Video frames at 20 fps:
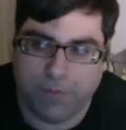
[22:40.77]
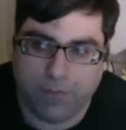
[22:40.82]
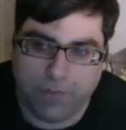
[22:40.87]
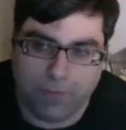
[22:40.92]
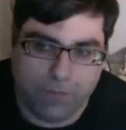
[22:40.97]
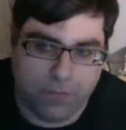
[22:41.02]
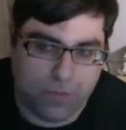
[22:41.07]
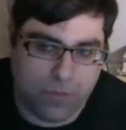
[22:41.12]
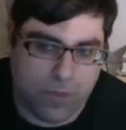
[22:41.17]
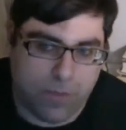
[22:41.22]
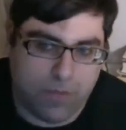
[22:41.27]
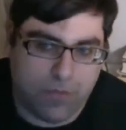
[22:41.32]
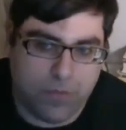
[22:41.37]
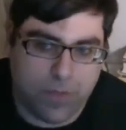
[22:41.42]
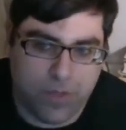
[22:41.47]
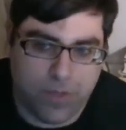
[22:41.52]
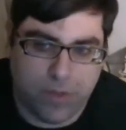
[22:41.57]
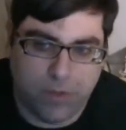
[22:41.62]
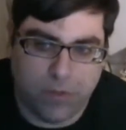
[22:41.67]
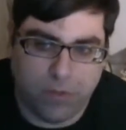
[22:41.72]
some of
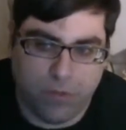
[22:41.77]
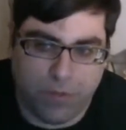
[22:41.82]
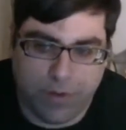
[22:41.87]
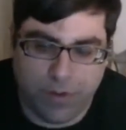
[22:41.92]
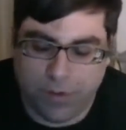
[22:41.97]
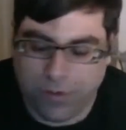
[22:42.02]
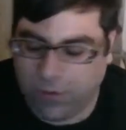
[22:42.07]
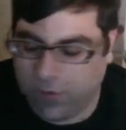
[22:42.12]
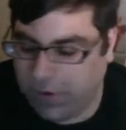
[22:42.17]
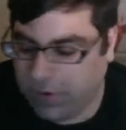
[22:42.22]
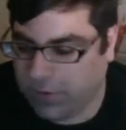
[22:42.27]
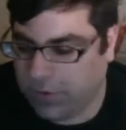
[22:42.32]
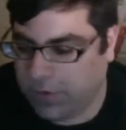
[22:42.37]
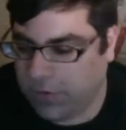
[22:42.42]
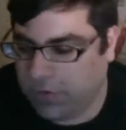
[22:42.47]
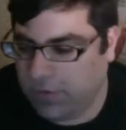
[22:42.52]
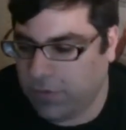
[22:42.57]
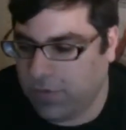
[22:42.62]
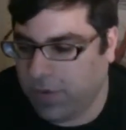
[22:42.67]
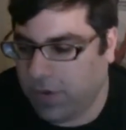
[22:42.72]
these stories start
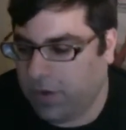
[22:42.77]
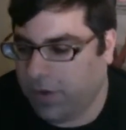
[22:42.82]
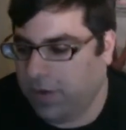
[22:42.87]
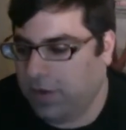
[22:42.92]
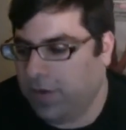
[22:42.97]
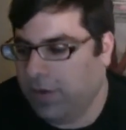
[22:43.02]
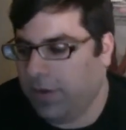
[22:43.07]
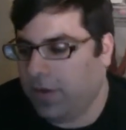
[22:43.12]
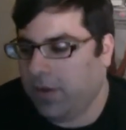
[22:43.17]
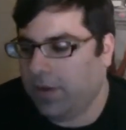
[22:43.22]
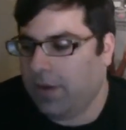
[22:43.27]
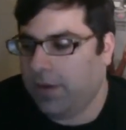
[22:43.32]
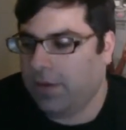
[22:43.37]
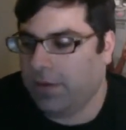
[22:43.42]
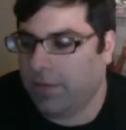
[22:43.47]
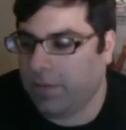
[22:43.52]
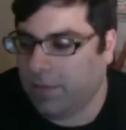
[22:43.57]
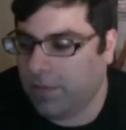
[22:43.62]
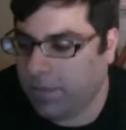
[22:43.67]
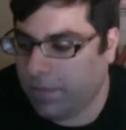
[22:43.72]
to,
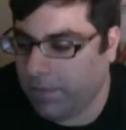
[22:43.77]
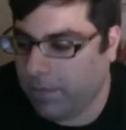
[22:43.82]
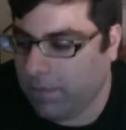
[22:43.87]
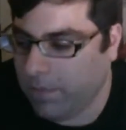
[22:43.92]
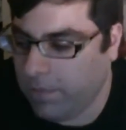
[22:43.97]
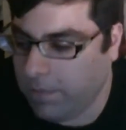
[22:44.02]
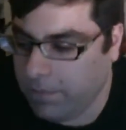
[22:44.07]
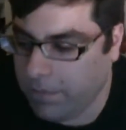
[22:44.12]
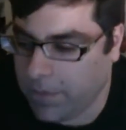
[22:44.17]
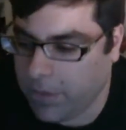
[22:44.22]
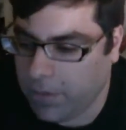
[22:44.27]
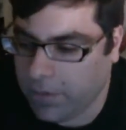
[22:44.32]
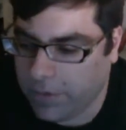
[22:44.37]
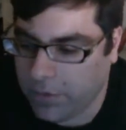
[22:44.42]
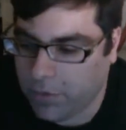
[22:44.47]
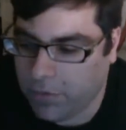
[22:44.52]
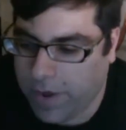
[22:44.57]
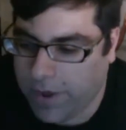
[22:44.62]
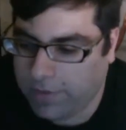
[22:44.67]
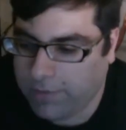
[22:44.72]
you know,
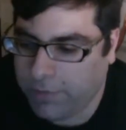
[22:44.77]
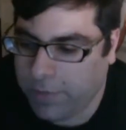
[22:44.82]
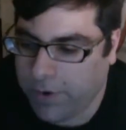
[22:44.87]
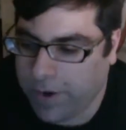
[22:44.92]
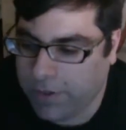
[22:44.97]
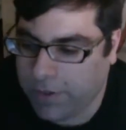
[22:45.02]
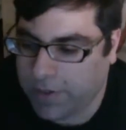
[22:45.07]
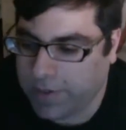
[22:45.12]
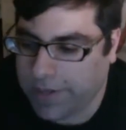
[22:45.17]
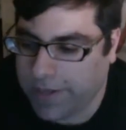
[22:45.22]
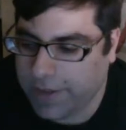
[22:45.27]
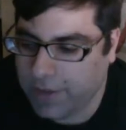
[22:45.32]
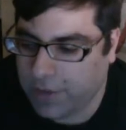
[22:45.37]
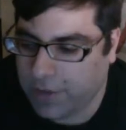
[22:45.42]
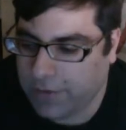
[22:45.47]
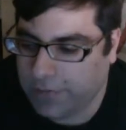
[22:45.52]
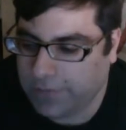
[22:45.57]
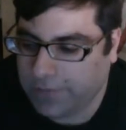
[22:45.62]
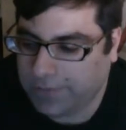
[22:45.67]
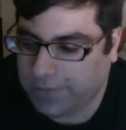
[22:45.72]
attract press attention,